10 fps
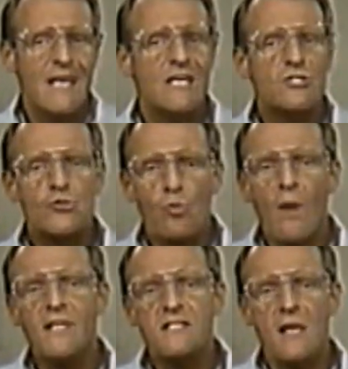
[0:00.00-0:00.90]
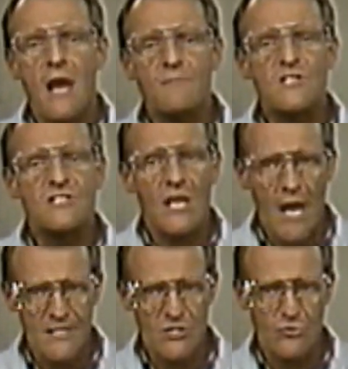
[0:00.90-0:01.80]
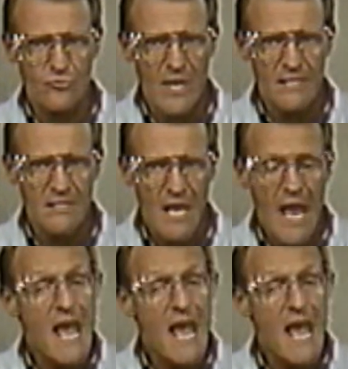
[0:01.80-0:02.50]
is 20 times as concentrated